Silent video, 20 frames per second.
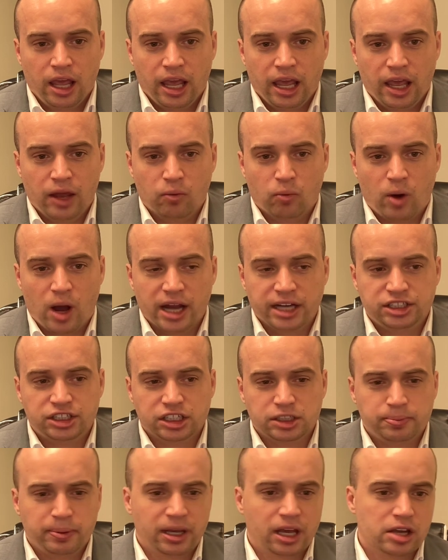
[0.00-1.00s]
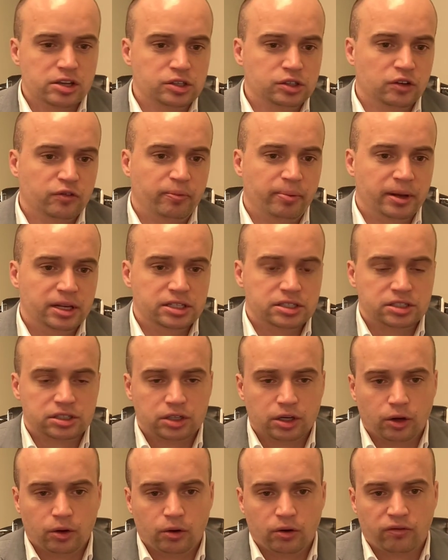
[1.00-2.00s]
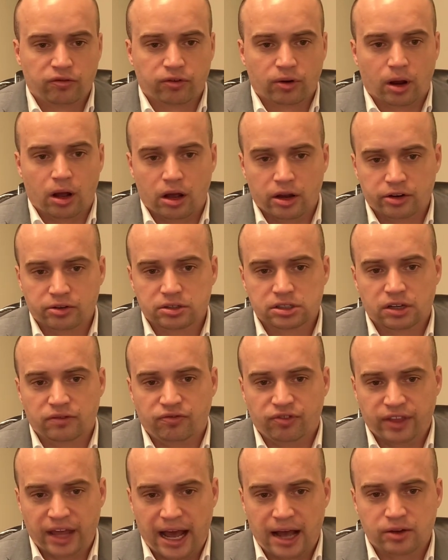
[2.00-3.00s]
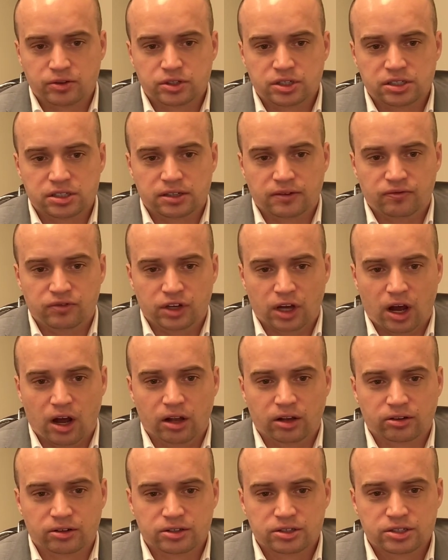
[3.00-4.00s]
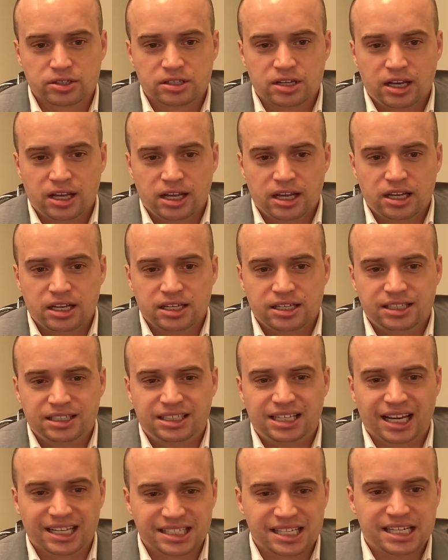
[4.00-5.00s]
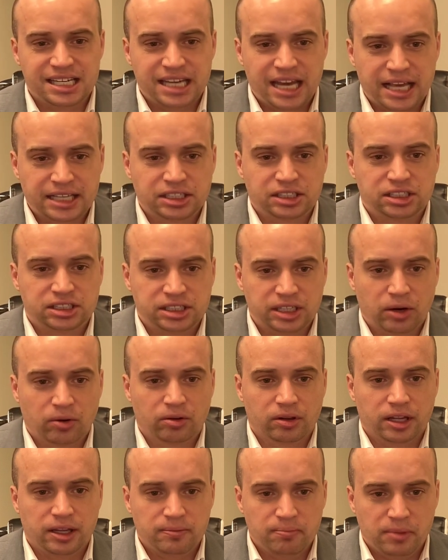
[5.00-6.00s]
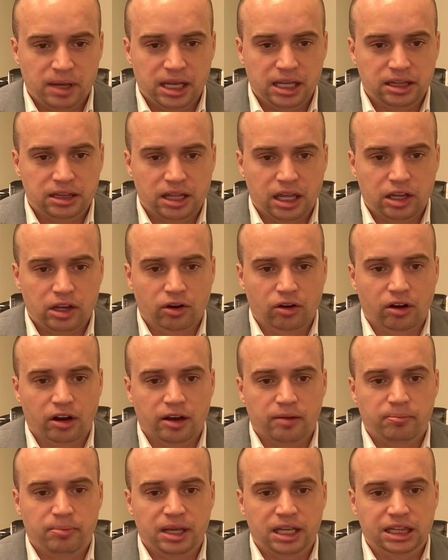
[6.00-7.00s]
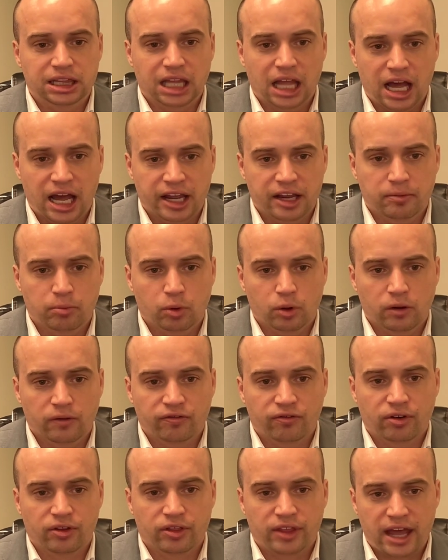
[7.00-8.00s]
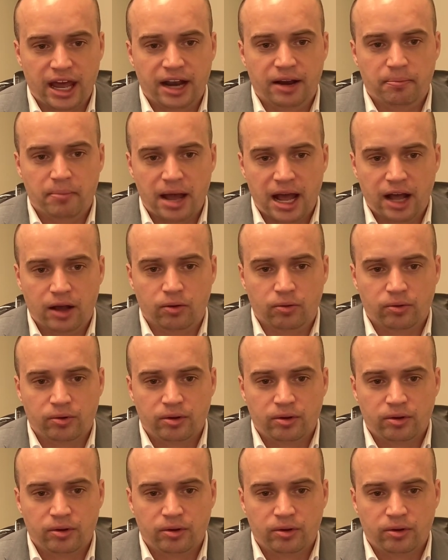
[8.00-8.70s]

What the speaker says: and why just because you've been sued for hundreds of thousands of dollars doesn't necessarily mean that you're going to be liable for that amount.